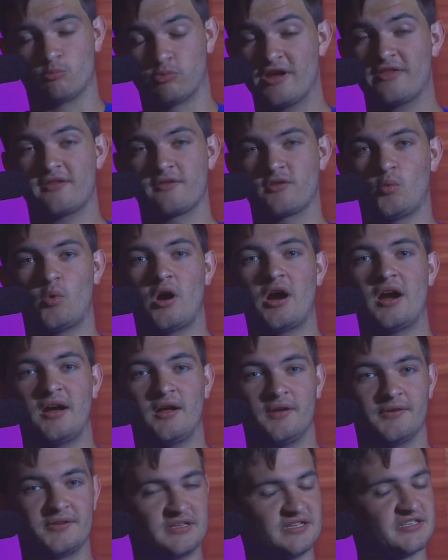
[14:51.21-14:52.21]
Breath of the
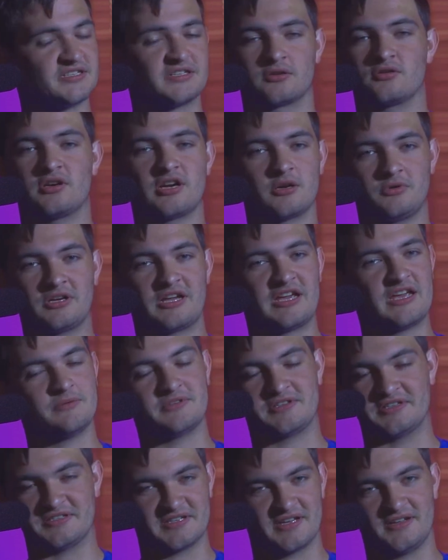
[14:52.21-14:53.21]
Wild is an incredible game.
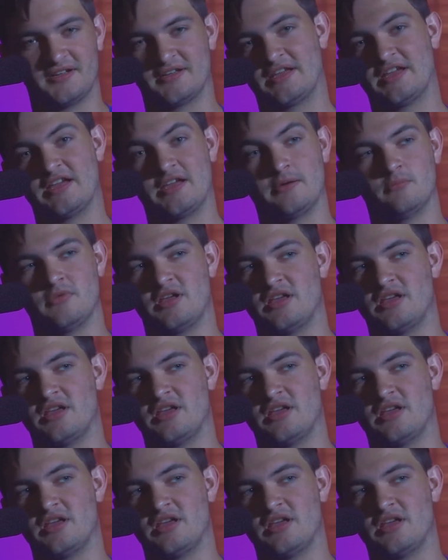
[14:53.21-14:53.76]
It's a Zelda game.